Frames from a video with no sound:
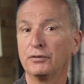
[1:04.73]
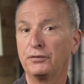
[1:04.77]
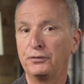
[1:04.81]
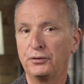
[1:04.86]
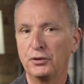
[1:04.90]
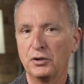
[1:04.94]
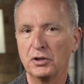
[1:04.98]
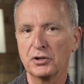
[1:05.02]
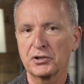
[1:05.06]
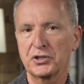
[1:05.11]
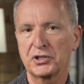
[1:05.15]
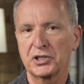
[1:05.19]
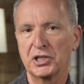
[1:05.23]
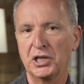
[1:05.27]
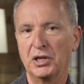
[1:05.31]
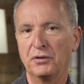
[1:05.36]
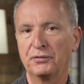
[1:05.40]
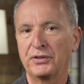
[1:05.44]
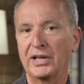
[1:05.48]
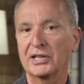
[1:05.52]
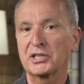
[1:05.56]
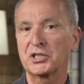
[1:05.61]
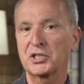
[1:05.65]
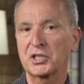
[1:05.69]
false self
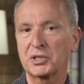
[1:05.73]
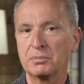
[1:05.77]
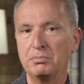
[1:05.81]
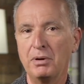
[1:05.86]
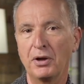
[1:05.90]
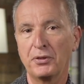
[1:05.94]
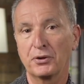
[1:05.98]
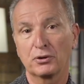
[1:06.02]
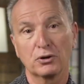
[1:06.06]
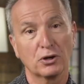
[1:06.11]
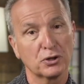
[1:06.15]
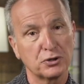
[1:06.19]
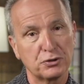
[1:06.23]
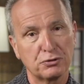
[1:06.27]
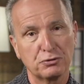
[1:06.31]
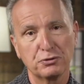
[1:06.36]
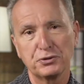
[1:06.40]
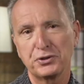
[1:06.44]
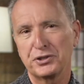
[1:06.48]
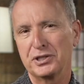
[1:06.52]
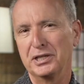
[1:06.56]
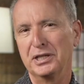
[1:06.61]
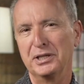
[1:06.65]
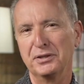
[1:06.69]
that smother our true
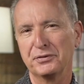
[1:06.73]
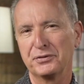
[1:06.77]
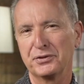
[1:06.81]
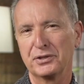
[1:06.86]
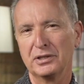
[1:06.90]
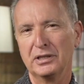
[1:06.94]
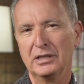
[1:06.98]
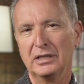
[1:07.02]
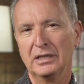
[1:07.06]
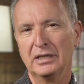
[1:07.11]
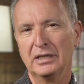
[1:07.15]
selves.